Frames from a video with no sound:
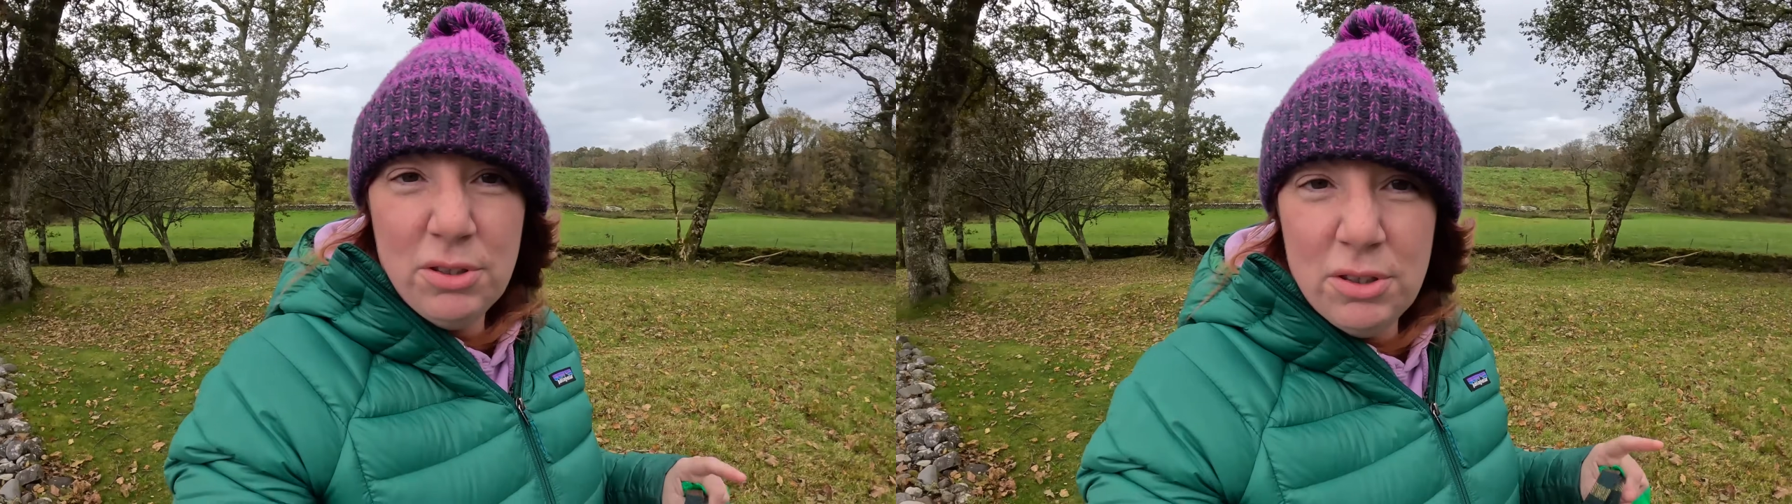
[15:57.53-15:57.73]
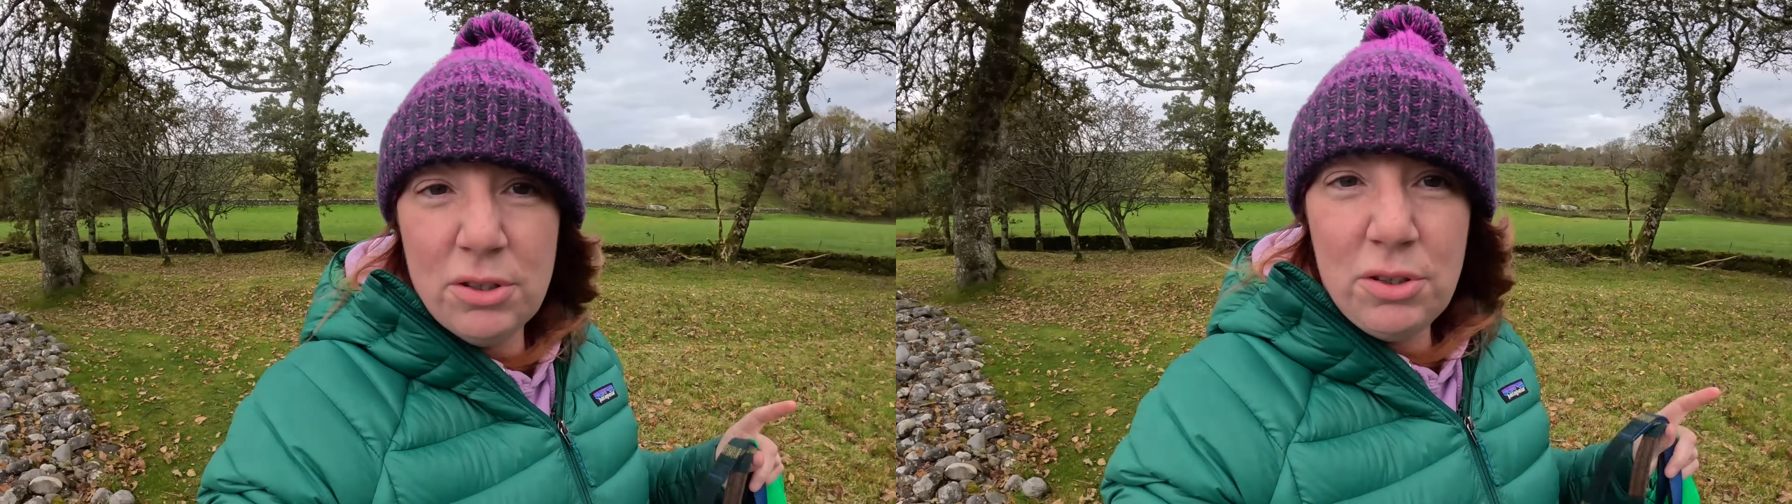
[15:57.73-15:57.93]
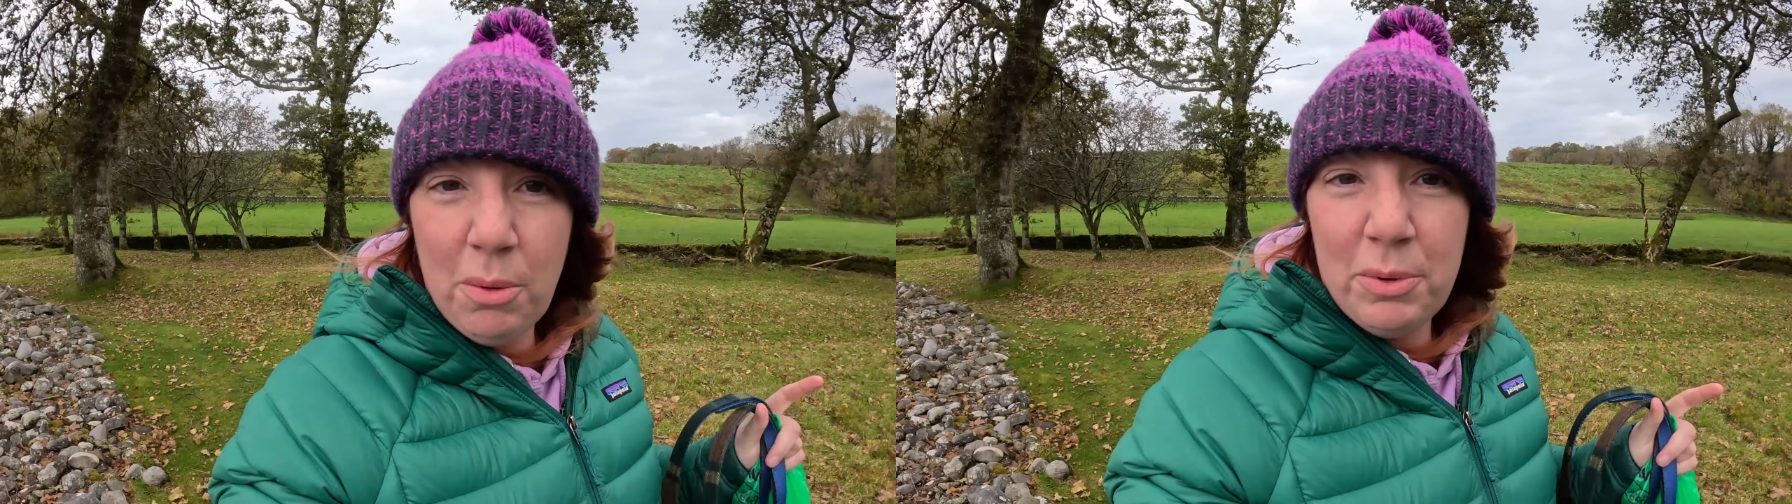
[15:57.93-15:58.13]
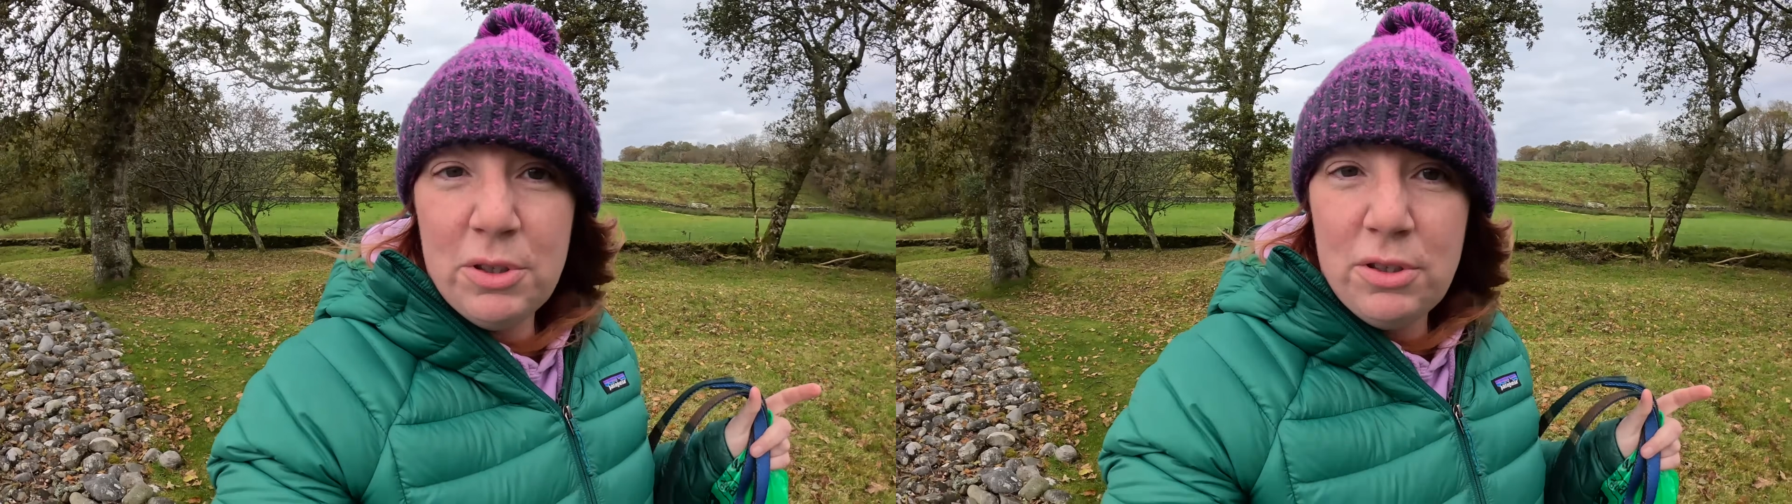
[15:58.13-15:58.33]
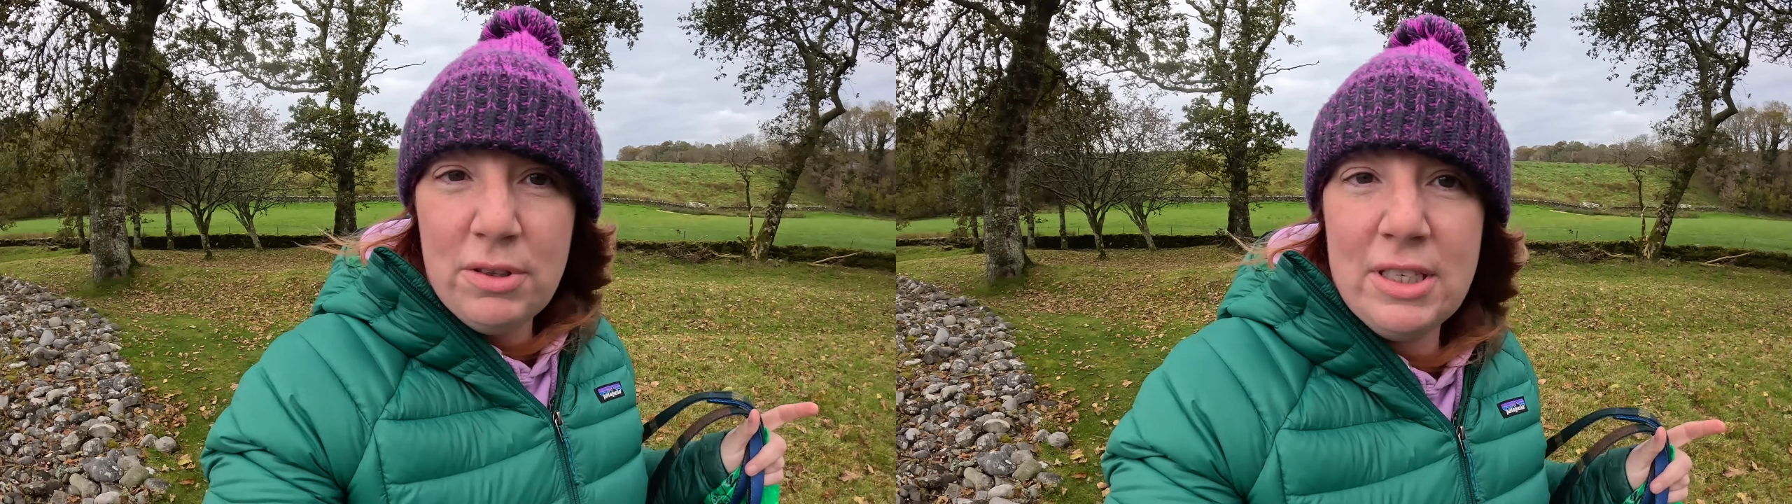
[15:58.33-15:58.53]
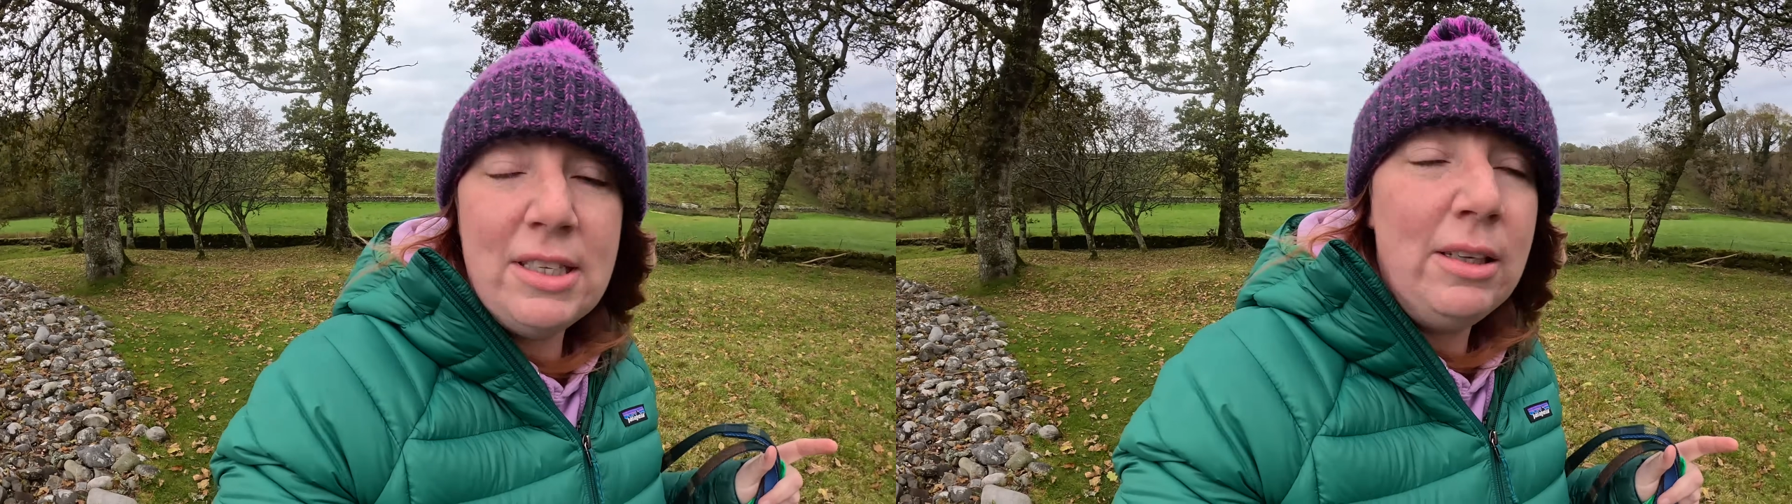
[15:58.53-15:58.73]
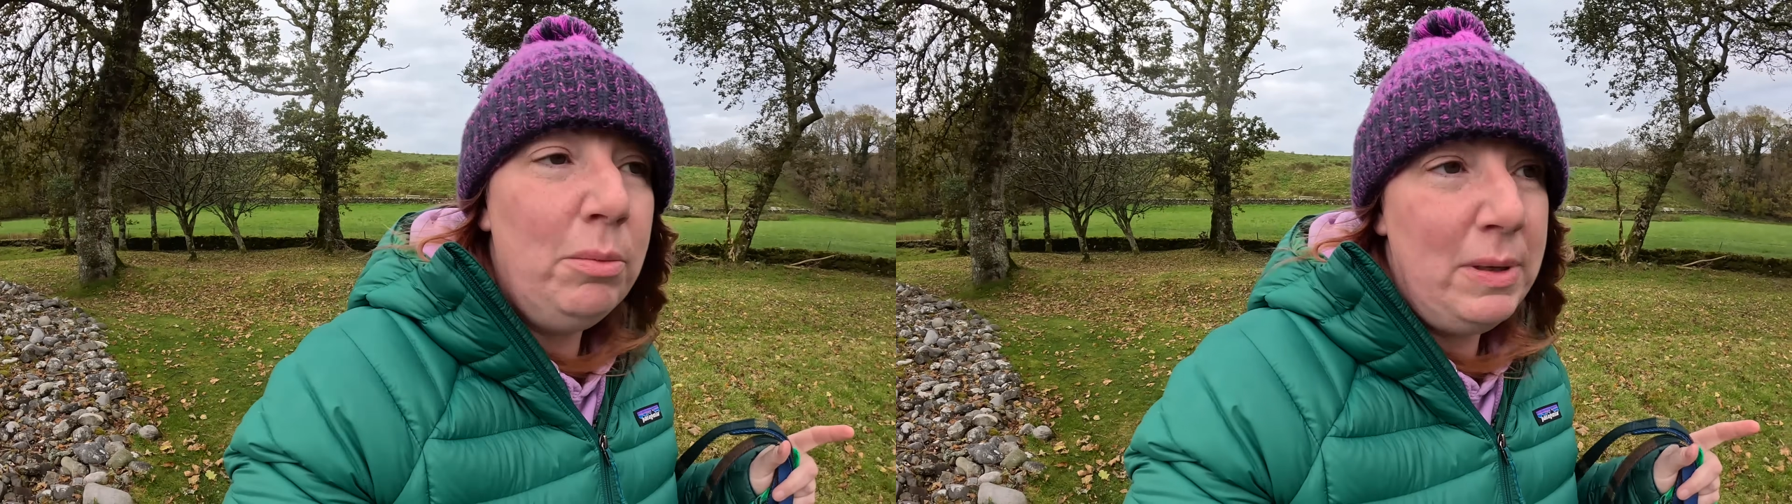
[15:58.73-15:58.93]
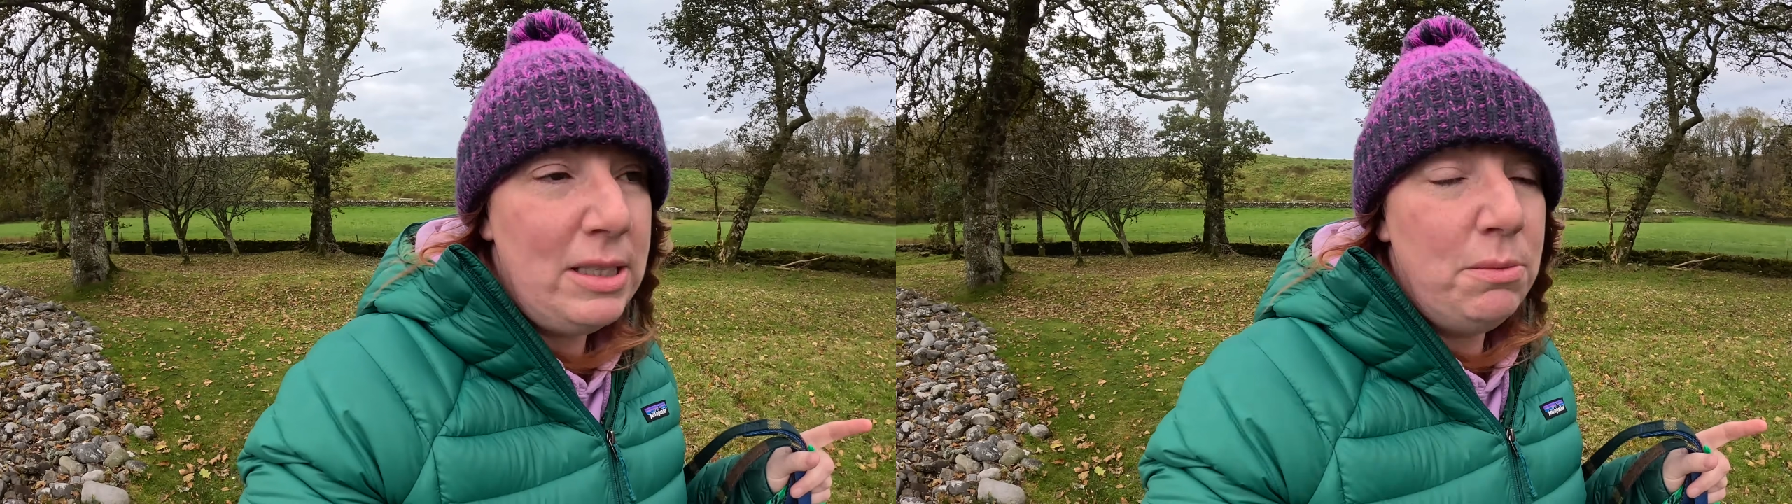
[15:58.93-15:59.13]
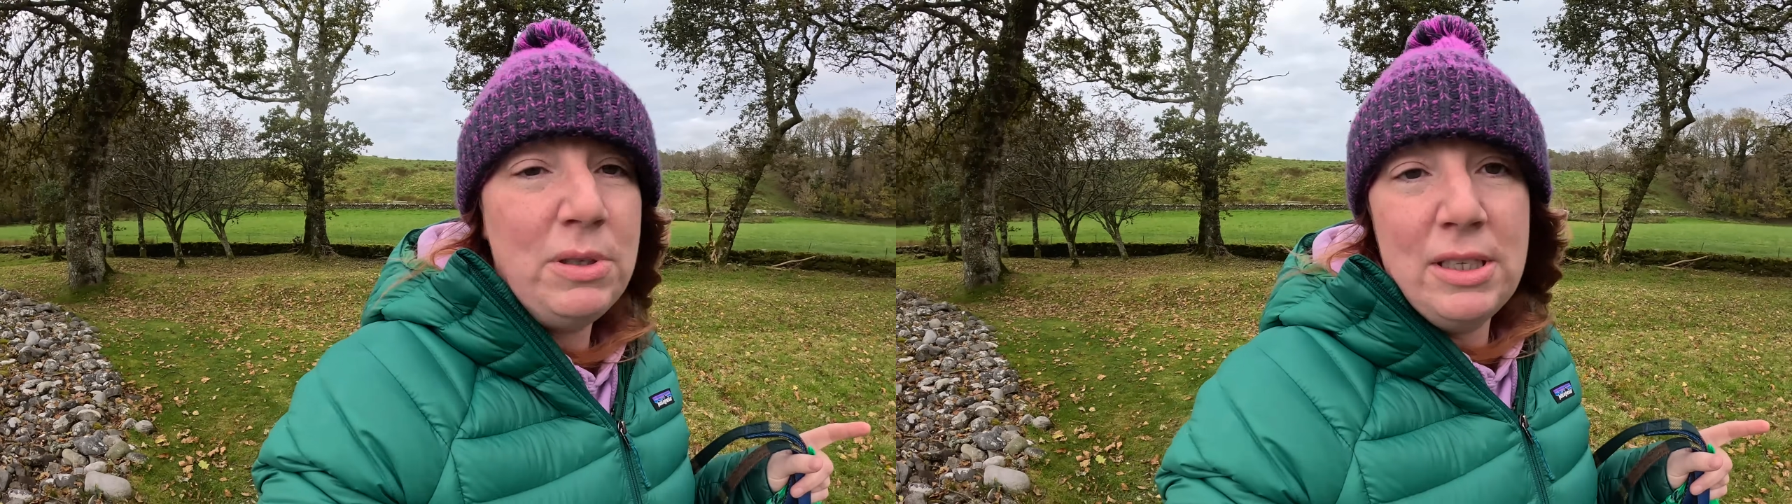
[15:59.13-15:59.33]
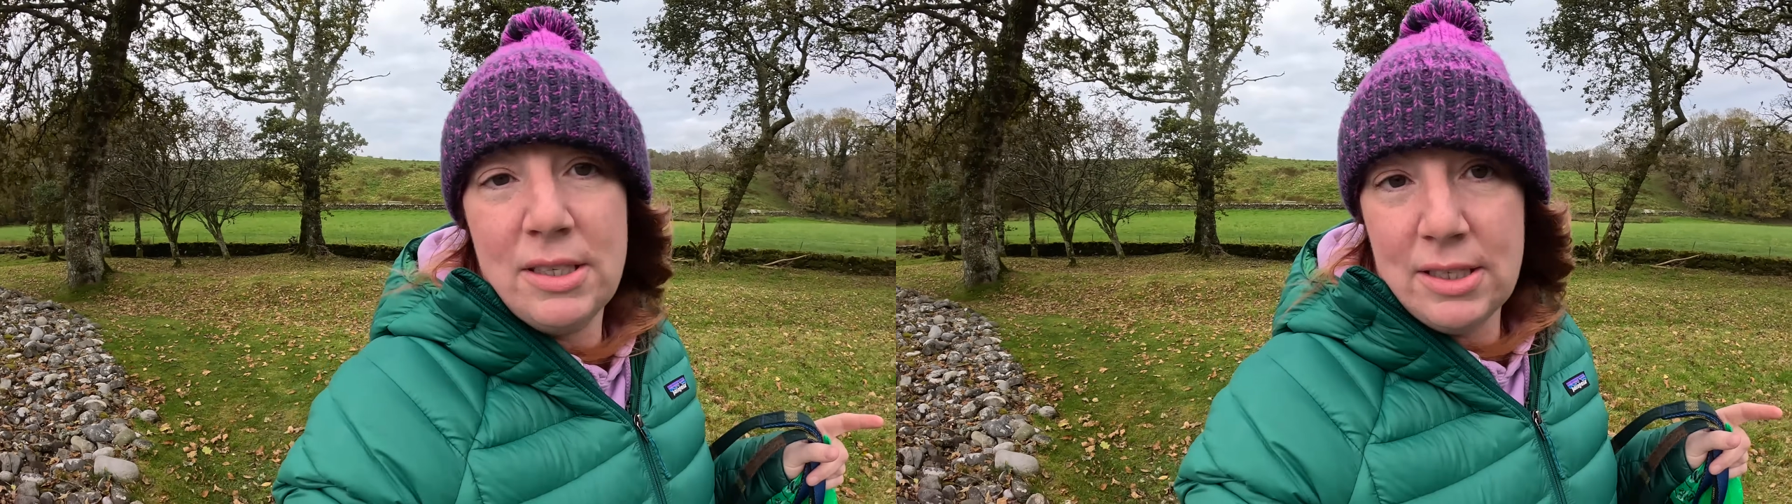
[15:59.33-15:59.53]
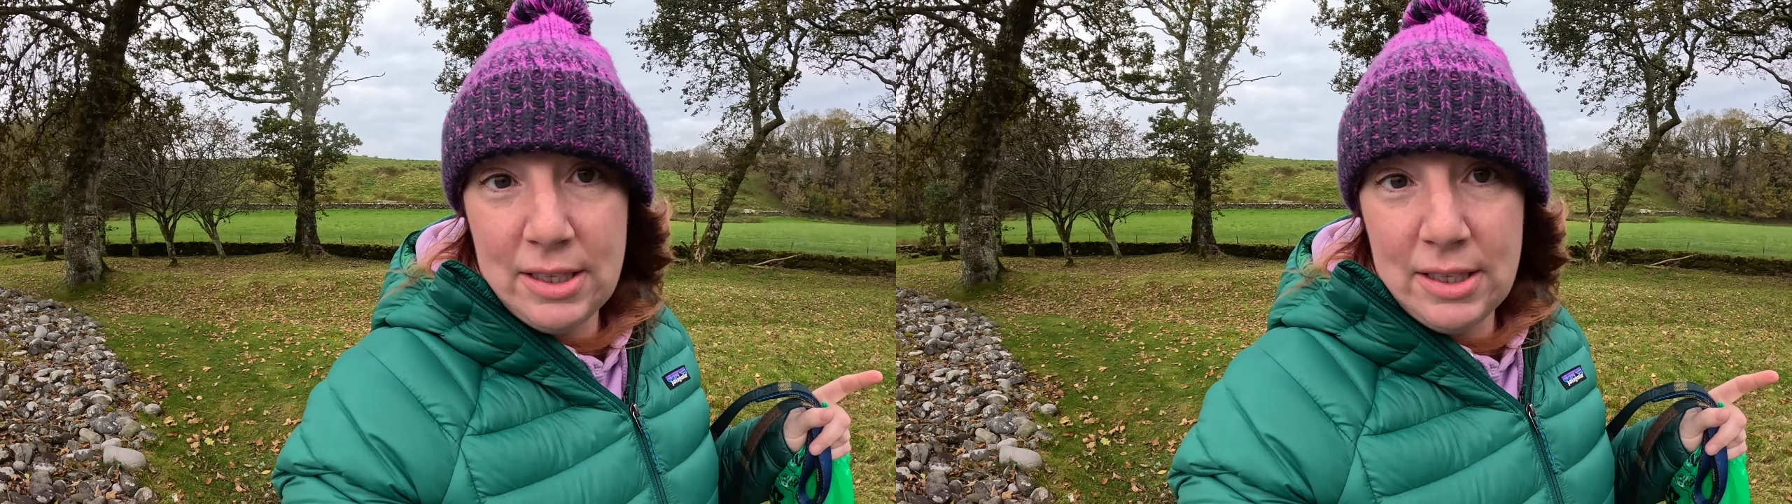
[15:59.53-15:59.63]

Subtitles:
going to stop and do these little bits and pieces